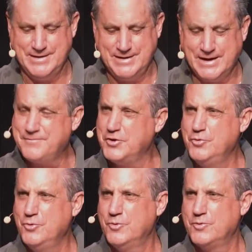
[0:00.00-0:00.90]
Have
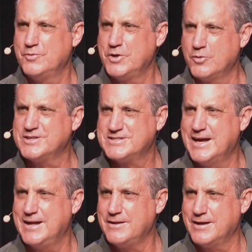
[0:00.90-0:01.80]
you noticed
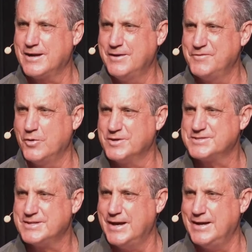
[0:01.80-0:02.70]
that like I've
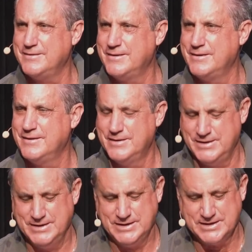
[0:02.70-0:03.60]
noticed that?
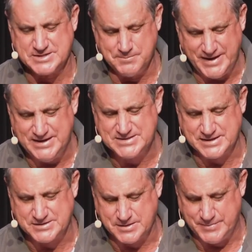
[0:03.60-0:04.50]
It's
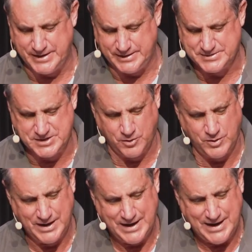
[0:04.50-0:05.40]
amazing to me.
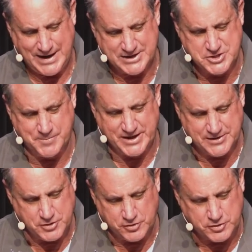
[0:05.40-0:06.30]
So as you
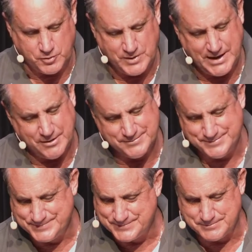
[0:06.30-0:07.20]
begin to look around,
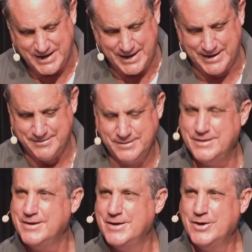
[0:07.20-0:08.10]
man,
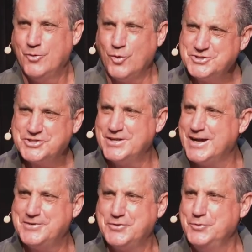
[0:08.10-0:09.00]
what should
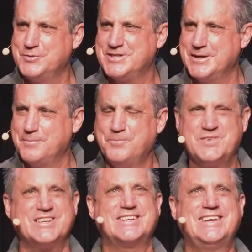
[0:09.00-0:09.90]
I do, Tim,
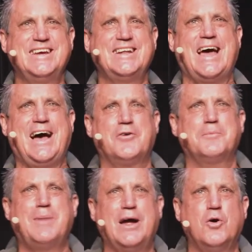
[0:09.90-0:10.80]
to get out of
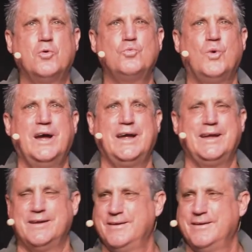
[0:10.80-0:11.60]
my own way?